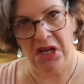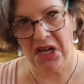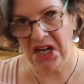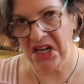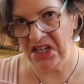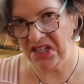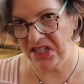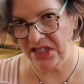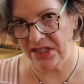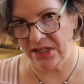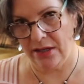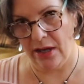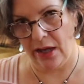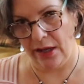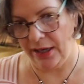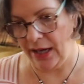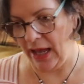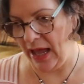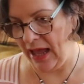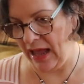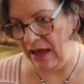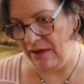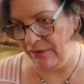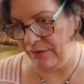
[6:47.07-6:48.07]
it's not
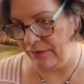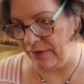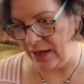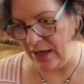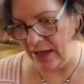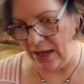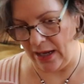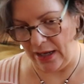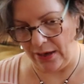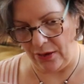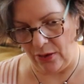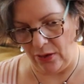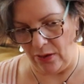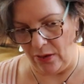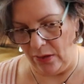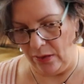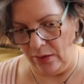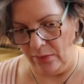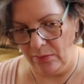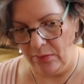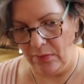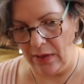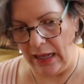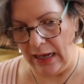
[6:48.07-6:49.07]
heavy at
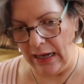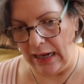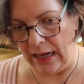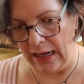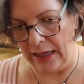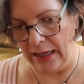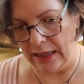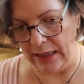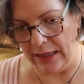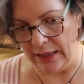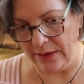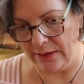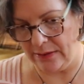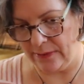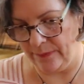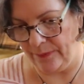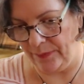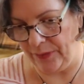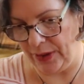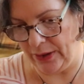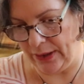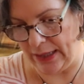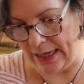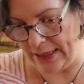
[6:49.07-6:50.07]
all. I like it.
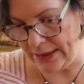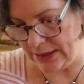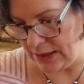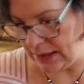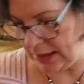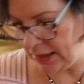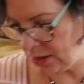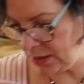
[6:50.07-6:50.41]
Okay, so